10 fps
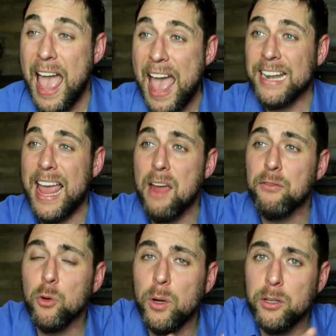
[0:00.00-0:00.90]
And
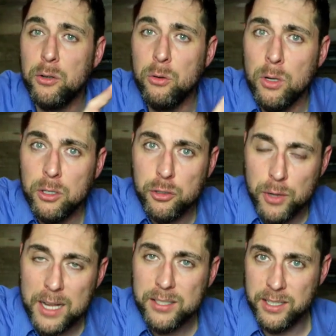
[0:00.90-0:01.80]
everyone who
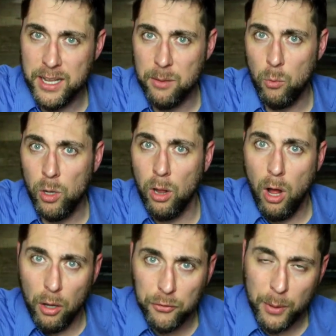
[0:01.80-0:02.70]
trusts in him will
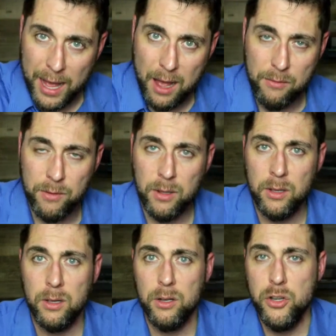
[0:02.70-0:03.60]
also have
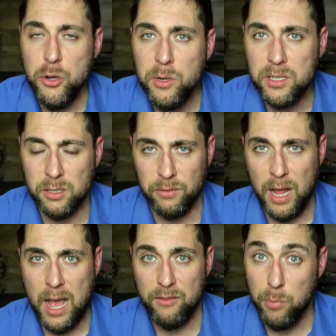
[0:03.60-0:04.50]
newness of
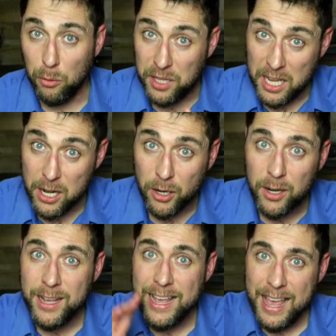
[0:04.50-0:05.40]
life, both here
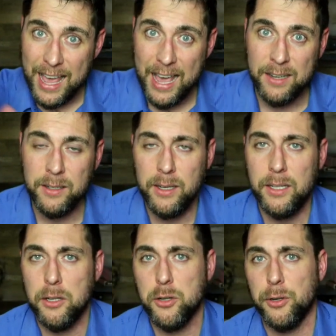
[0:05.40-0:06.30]
and
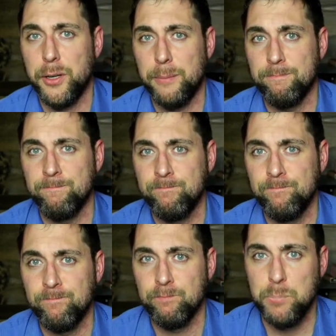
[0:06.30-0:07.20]
in eternity.
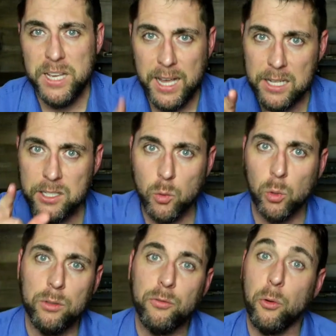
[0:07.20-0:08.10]
Be against the
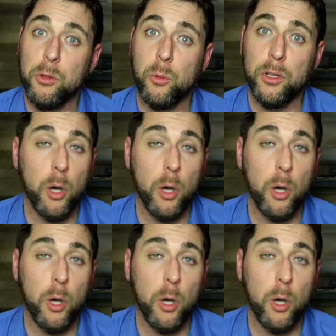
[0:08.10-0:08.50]
world for the world.